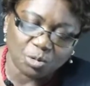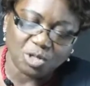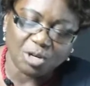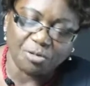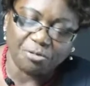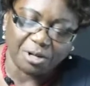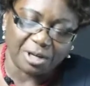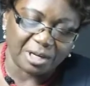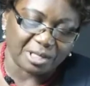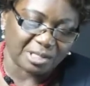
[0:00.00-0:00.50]
to
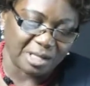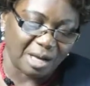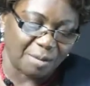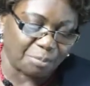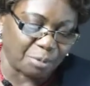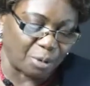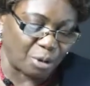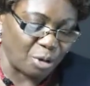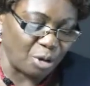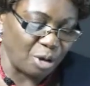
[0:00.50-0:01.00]
say, for
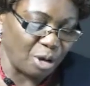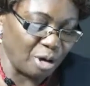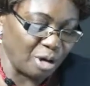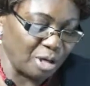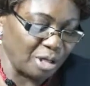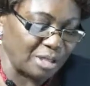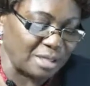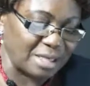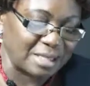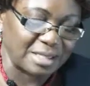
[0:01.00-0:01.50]
example,
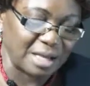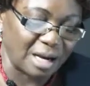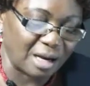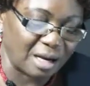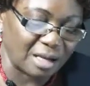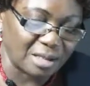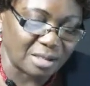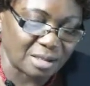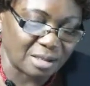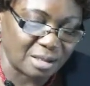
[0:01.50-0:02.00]
in a
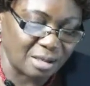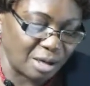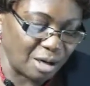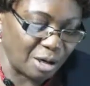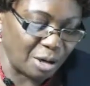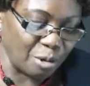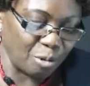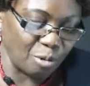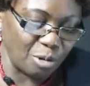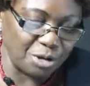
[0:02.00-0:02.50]
circus,
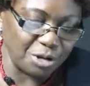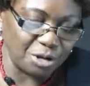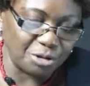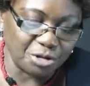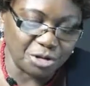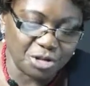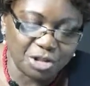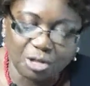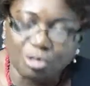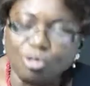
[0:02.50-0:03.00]
when you
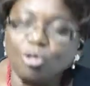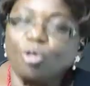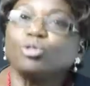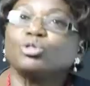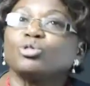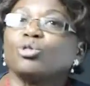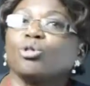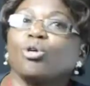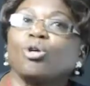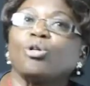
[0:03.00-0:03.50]
teach a
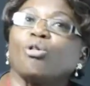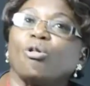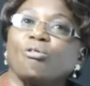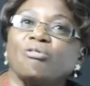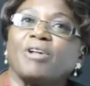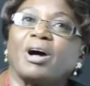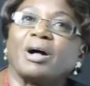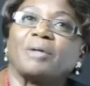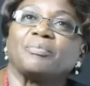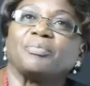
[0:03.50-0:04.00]
dog to roll
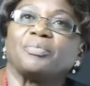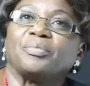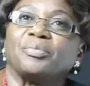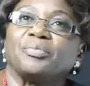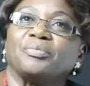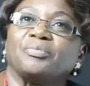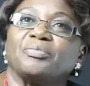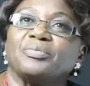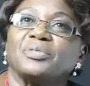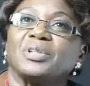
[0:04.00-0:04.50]
over,
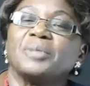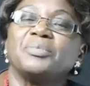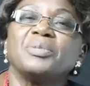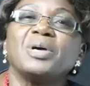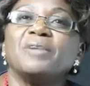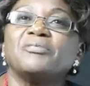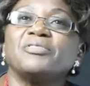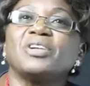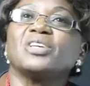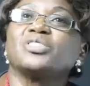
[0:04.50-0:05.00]
the
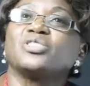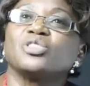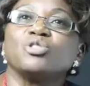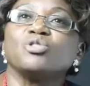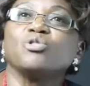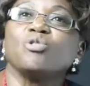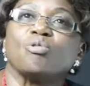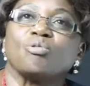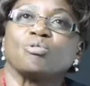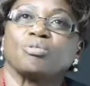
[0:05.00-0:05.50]
behavior is
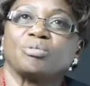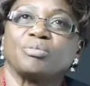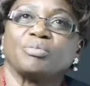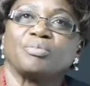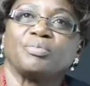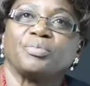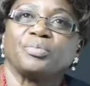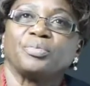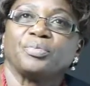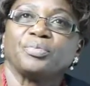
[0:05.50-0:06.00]
new.
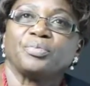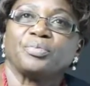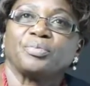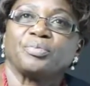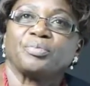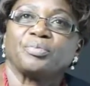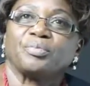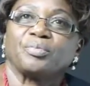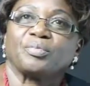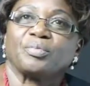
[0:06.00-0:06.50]

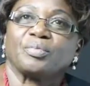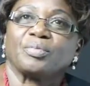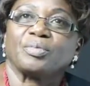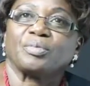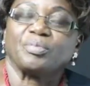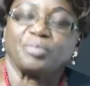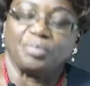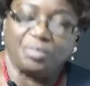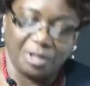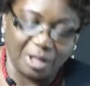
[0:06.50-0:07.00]

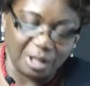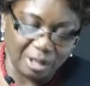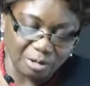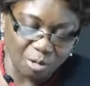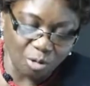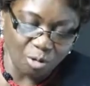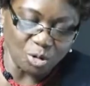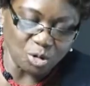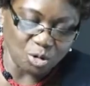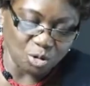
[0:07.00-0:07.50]
The
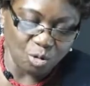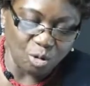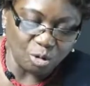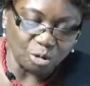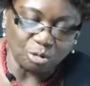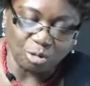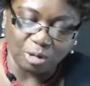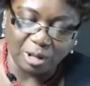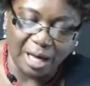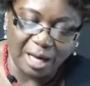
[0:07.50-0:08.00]
dog is
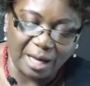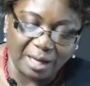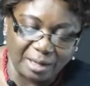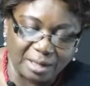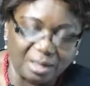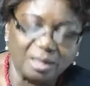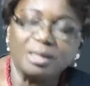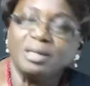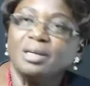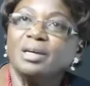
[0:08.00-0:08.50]
going to
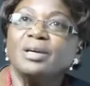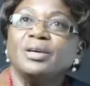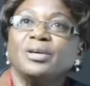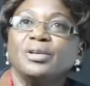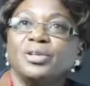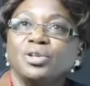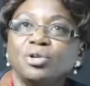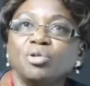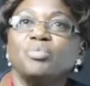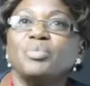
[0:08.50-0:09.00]
learn
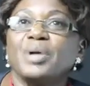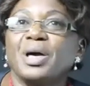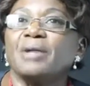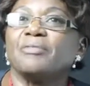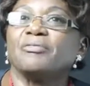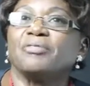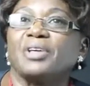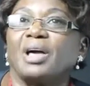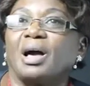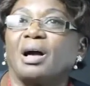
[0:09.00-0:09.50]
new
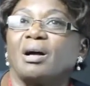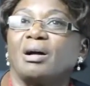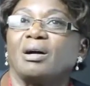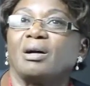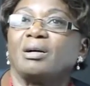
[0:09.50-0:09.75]
behavior.